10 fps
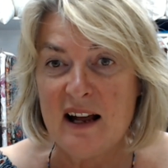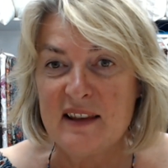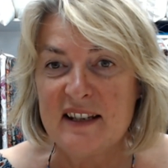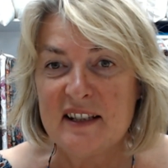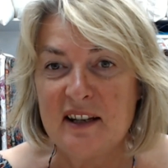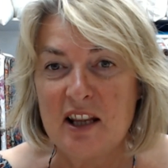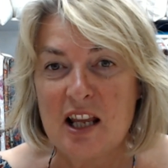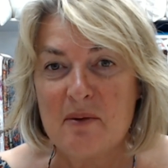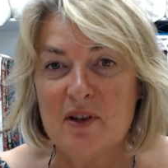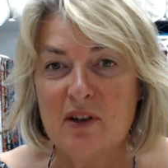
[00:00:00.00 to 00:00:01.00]
They said that
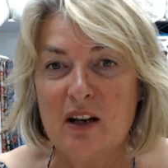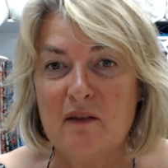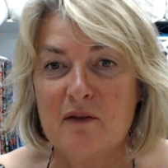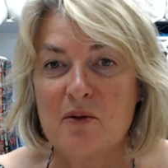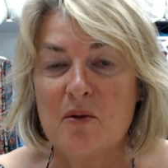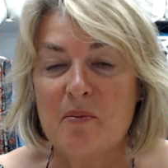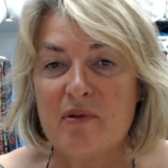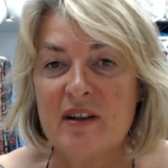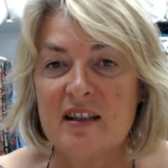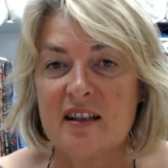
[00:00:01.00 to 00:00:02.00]
they were looking for
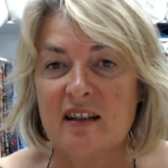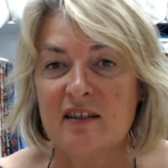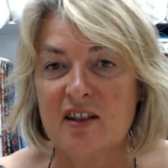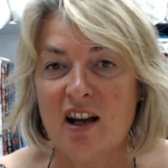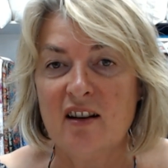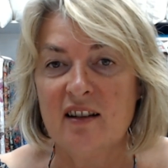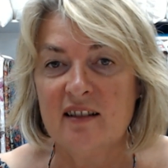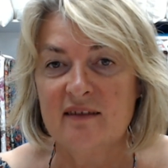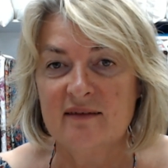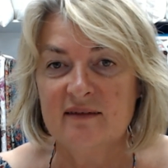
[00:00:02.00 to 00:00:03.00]
print and
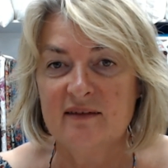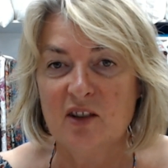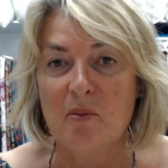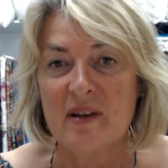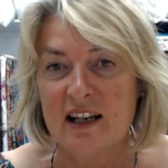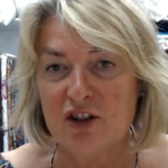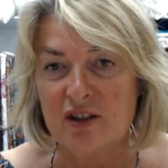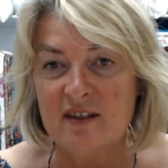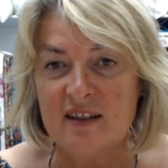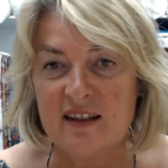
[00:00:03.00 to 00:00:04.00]
colour
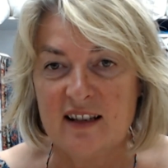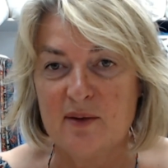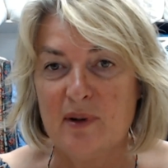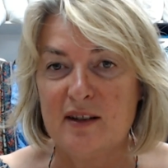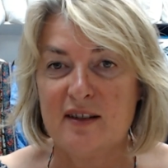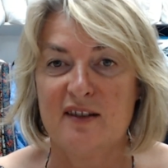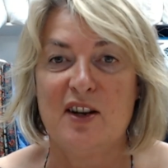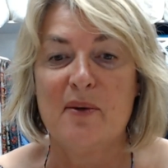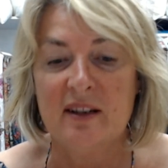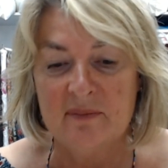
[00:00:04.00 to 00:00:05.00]
combinations as well as the
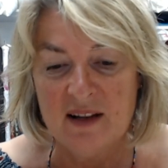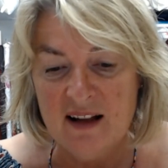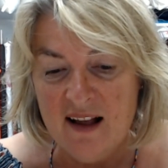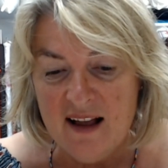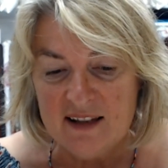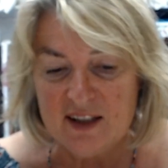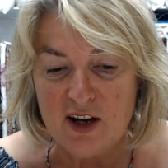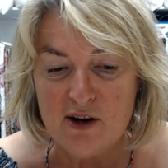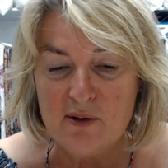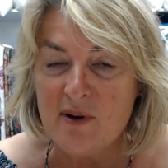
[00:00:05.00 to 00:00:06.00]
sewing.
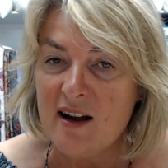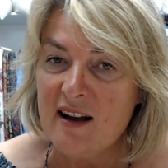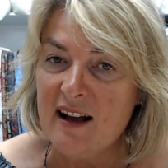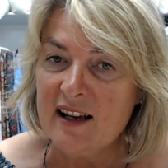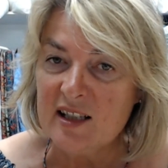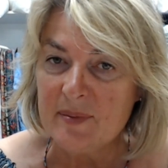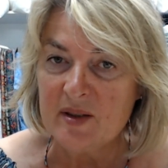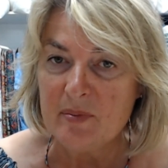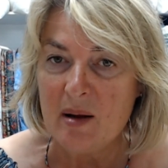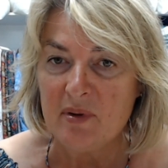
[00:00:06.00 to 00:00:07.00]
So
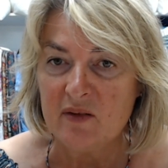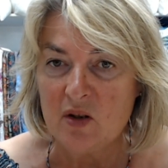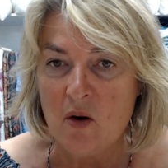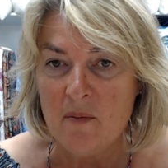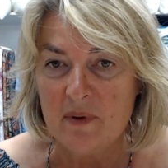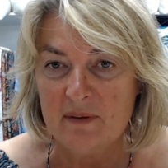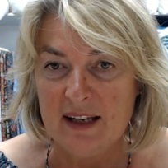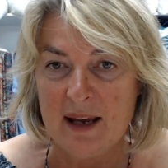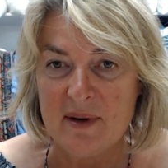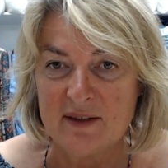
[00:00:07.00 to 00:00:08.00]
Asma's peplum top
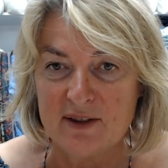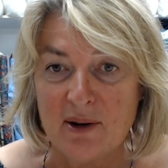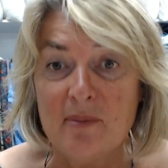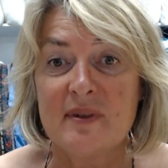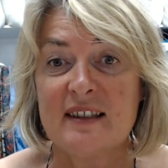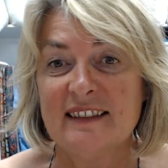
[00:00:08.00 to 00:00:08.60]
came out tops.